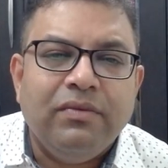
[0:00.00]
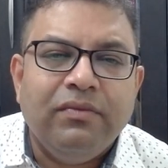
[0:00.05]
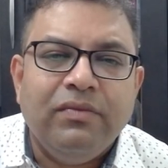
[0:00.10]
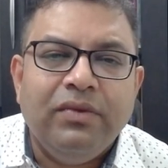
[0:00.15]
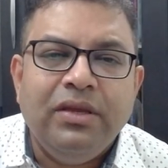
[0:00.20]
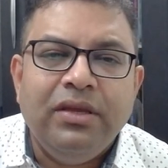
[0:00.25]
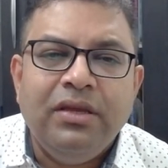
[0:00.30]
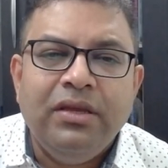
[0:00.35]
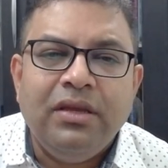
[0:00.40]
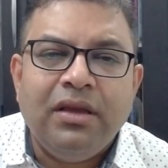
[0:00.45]

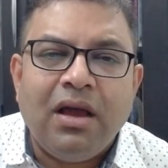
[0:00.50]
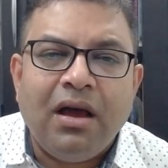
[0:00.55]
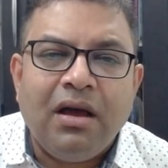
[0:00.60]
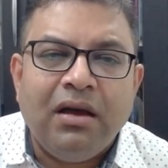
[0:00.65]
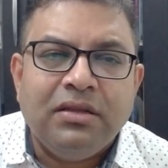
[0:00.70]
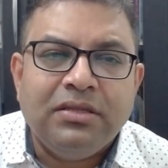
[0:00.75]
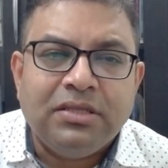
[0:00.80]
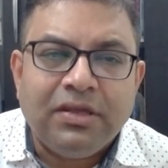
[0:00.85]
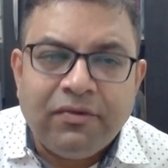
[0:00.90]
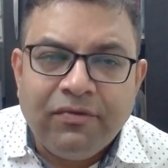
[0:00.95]
We
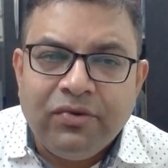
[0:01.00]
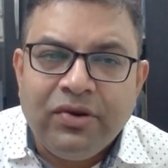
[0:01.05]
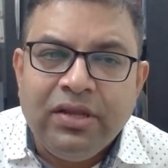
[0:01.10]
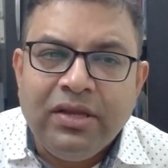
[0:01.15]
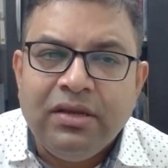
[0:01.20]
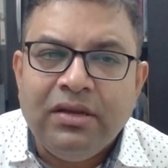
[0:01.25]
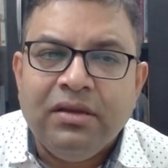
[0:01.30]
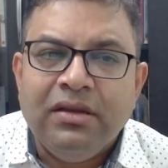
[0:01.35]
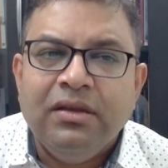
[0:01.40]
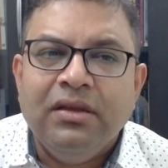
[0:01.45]
are
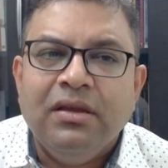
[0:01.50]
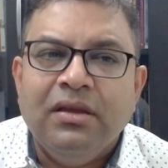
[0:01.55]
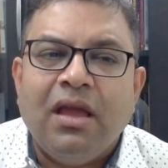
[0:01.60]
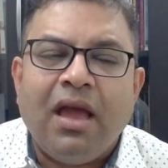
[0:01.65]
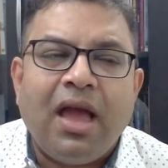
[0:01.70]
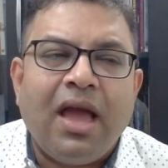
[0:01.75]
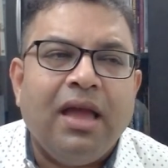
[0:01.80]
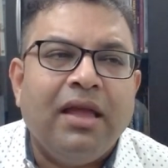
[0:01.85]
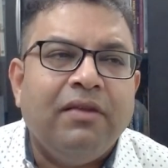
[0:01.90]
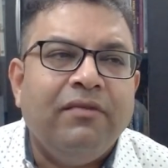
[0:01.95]
suffering
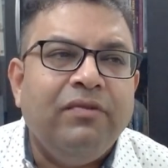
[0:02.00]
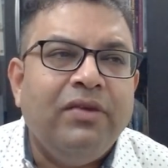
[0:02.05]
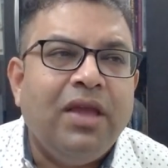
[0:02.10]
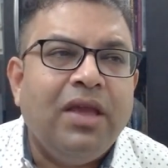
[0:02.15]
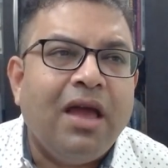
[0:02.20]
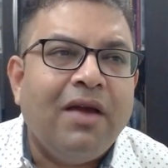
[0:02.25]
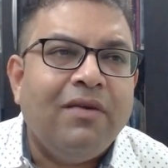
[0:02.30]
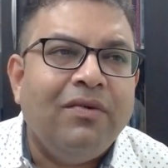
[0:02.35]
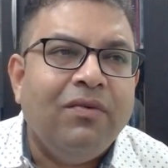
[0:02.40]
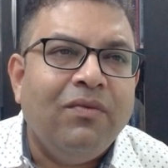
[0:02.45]
and we
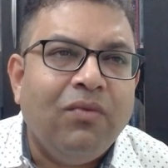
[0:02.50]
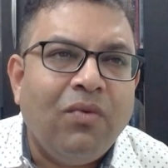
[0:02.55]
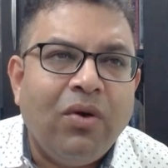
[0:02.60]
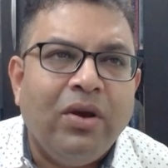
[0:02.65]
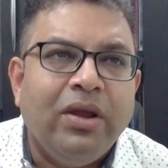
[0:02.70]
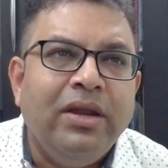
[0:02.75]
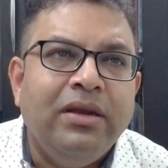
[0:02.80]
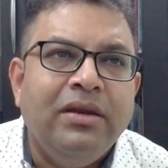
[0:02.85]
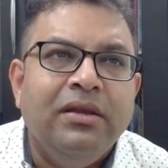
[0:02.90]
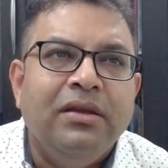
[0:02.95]
have a
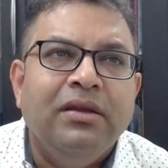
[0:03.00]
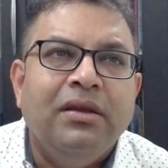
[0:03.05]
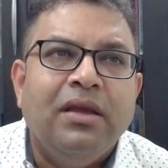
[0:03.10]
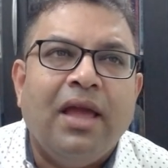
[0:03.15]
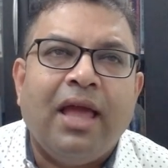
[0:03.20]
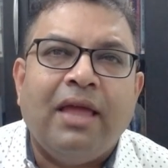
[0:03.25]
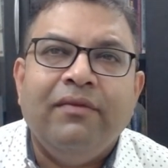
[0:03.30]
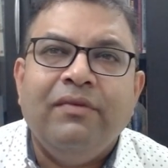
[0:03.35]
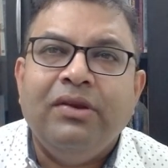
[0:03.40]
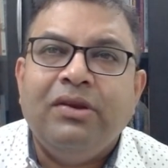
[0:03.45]
void
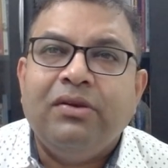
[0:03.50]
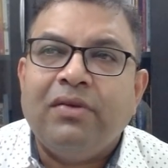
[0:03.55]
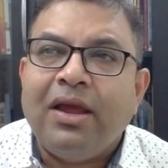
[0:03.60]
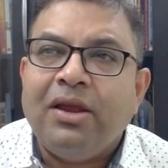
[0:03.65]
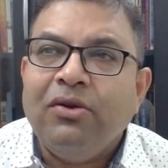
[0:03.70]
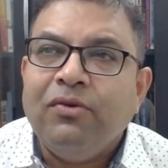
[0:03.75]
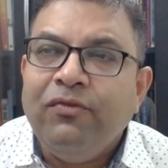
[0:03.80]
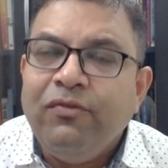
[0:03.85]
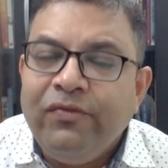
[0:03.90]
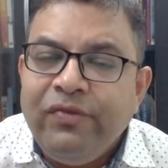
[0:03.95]
and we
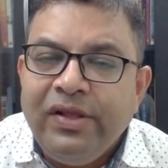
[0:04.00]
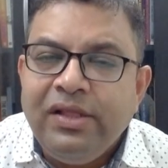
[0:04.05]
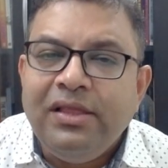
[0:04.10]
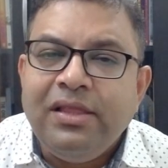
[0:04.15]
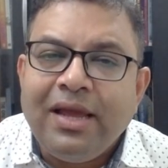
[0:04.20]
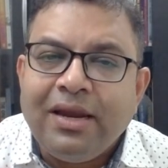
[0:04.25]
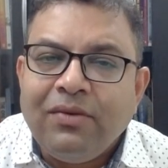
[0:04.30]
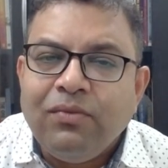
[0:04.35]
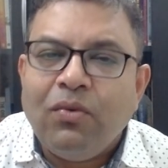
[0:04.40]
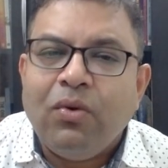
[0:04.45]
try to fill
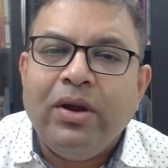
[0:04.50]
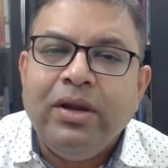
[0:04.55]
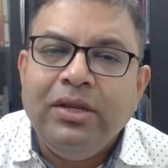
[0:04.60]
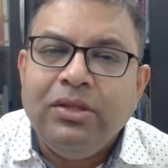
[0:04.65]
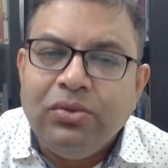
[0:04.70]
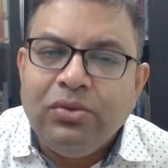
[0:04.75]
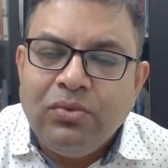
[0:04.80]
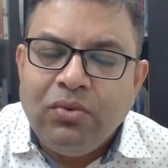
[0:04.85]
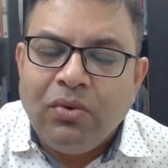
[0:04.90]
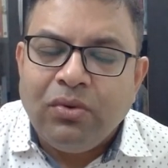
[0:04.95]
that
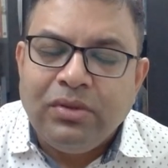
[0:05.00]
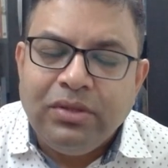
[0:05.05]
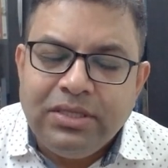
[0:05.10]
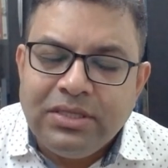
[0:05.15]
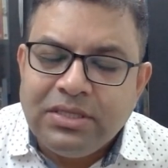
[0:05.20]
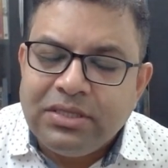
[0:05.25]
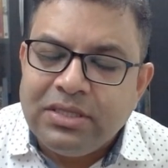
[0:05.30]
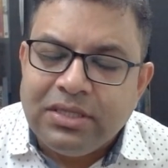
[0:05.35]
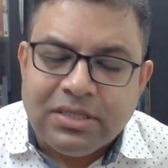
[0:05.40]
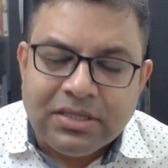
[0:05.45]
void through all
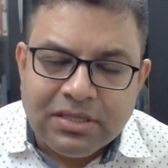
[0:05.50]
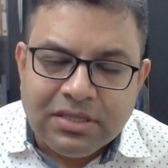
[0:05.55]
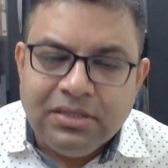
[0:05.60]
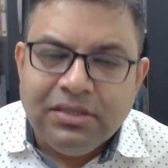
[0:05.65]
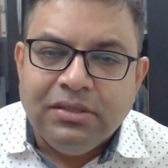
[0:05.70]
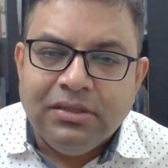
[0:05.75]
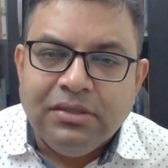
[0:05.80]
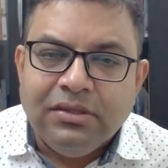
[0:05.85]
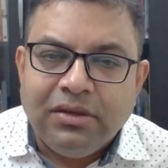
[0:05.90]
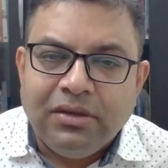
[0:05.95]
these things,
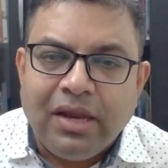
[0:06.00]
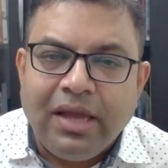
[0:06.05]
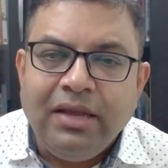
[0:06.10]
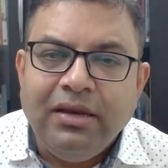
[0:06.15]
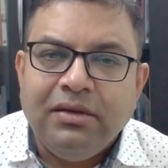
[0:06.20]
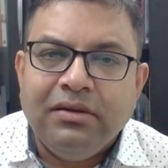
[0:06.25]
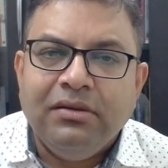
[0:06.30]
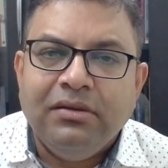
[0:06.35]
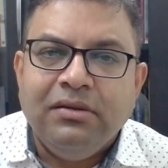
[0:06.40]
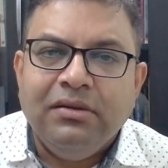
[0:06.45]
right?